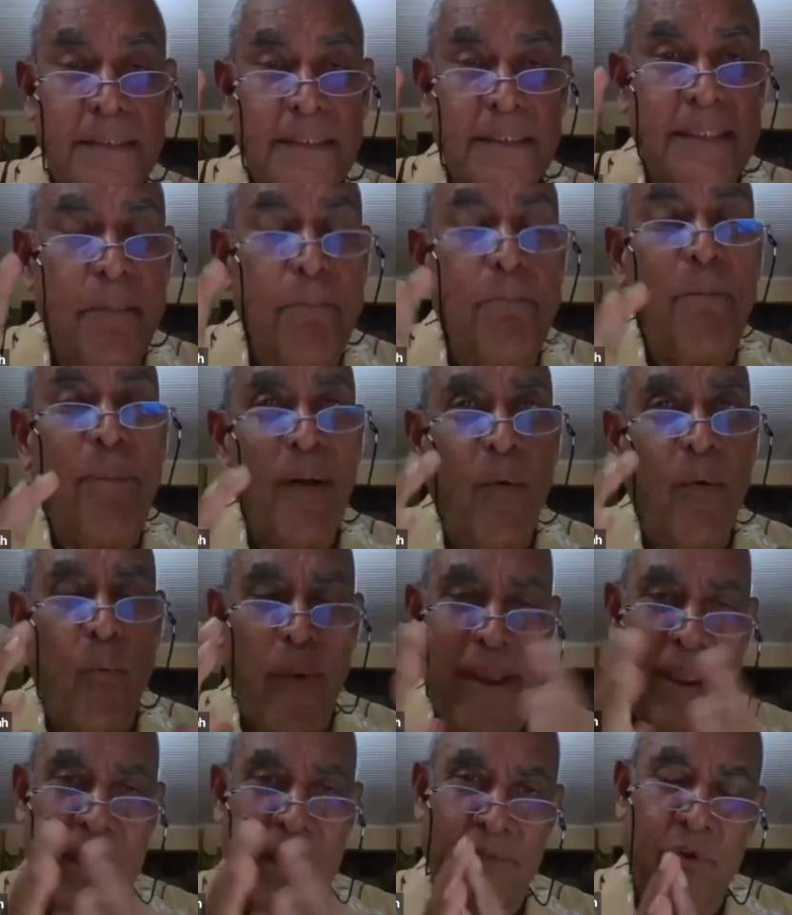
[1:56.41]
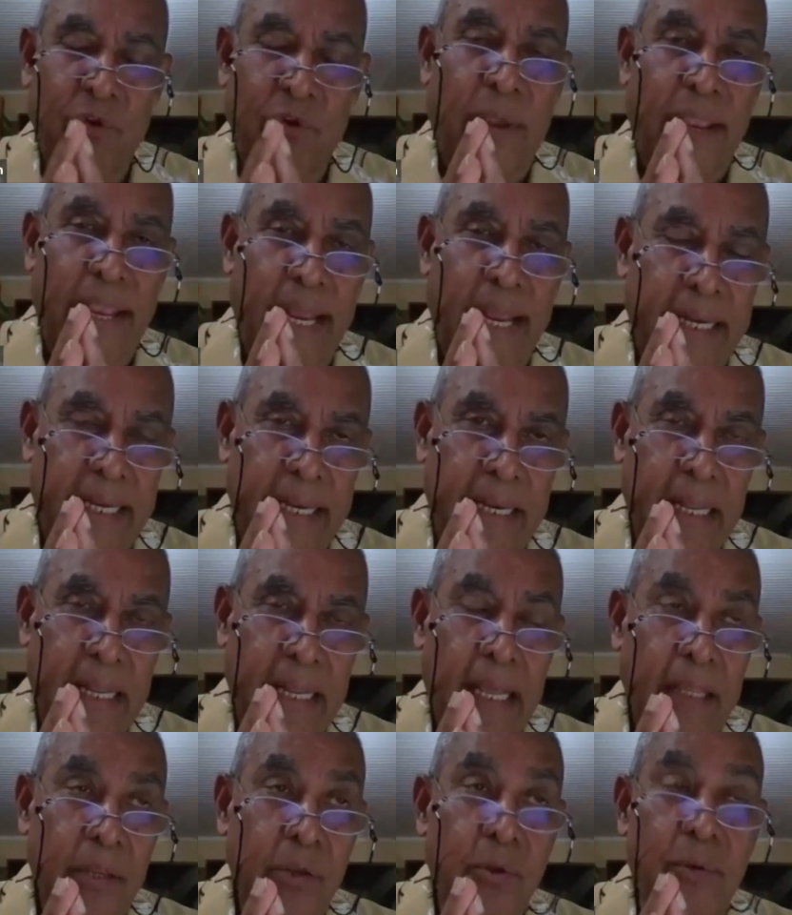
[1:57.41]
simple way of looking at it.
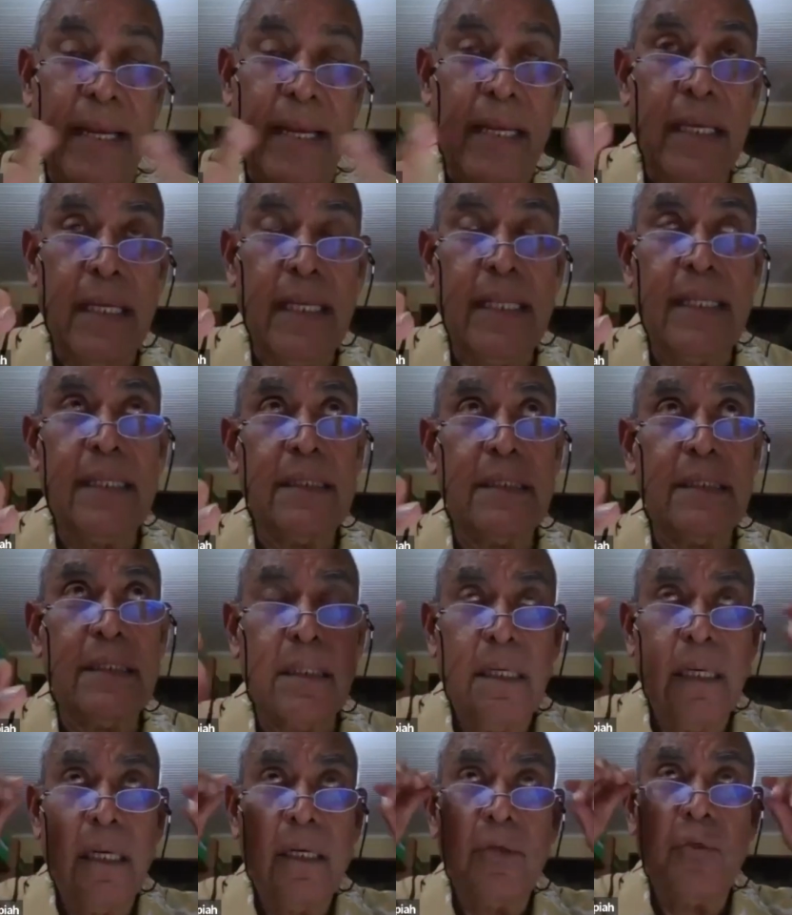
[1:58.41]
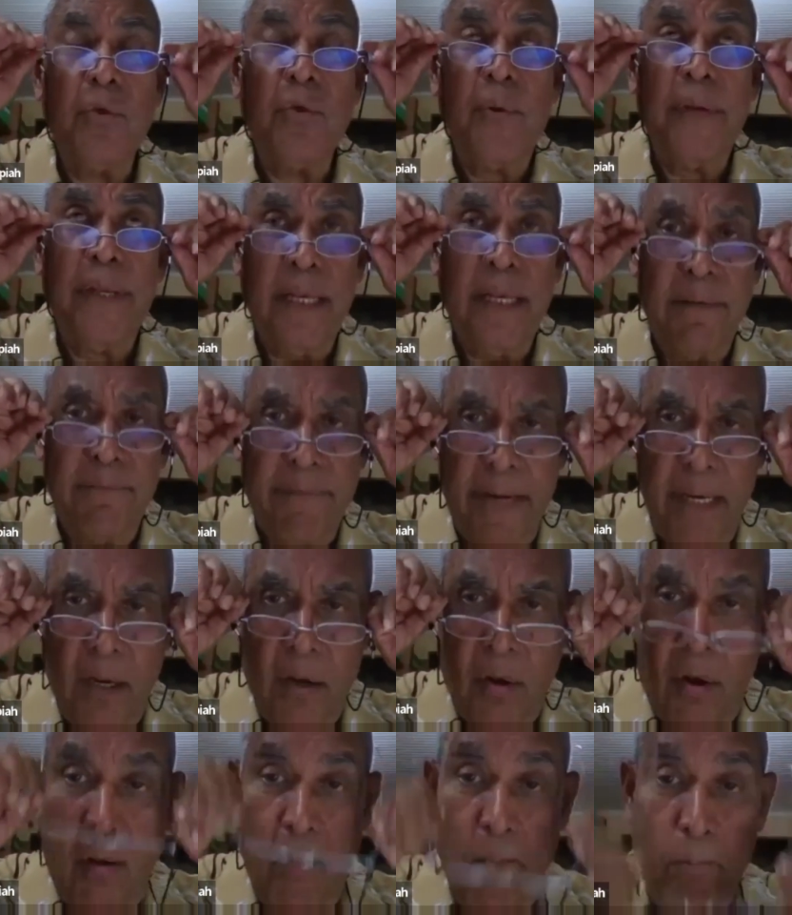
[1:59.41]
You can either do it in a very
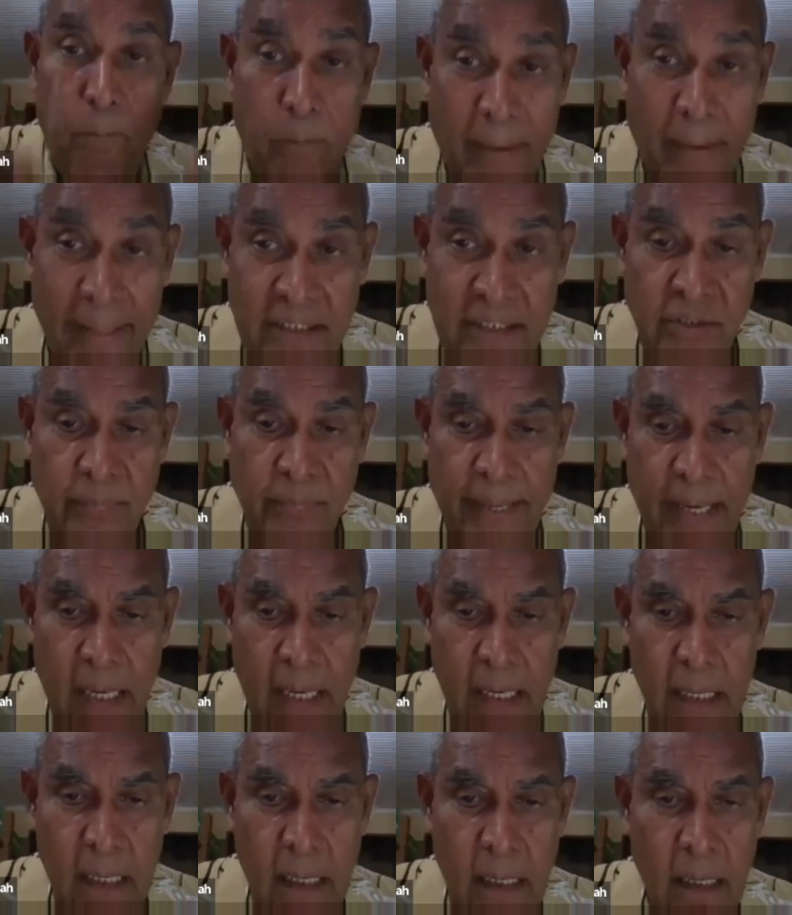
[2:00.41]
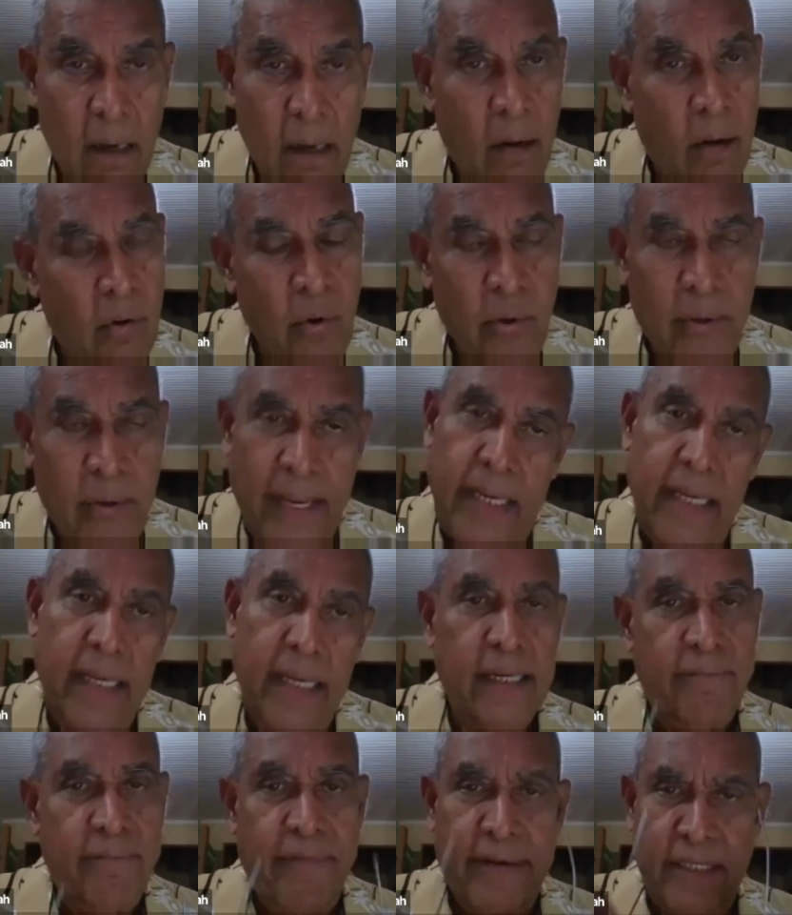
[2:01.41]
complex way or look at it in
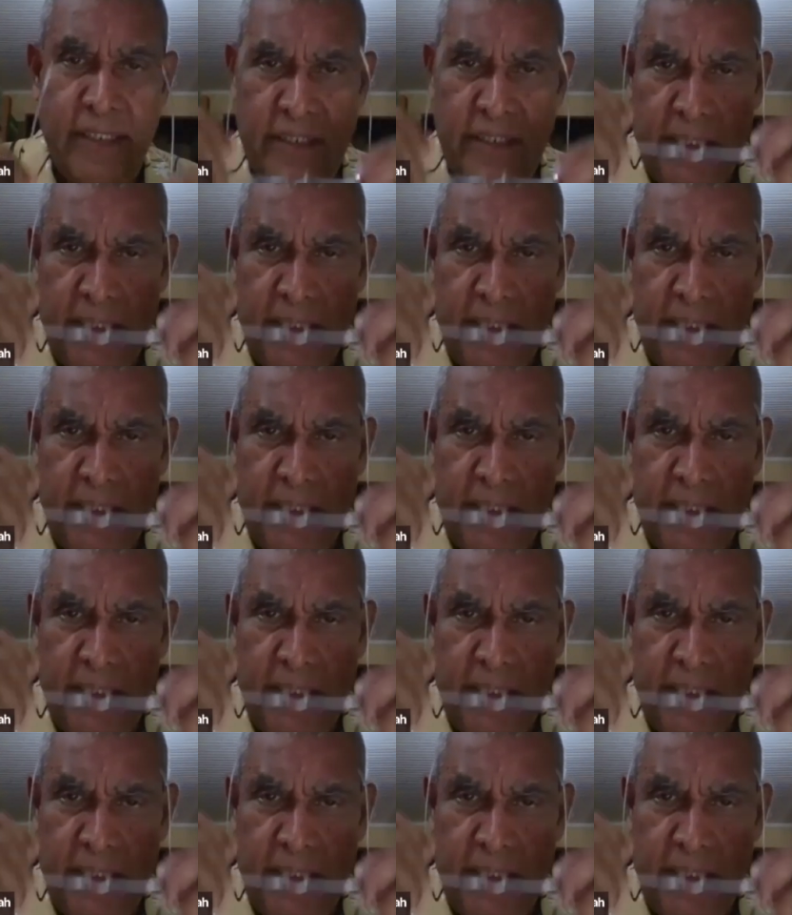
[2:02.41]
a very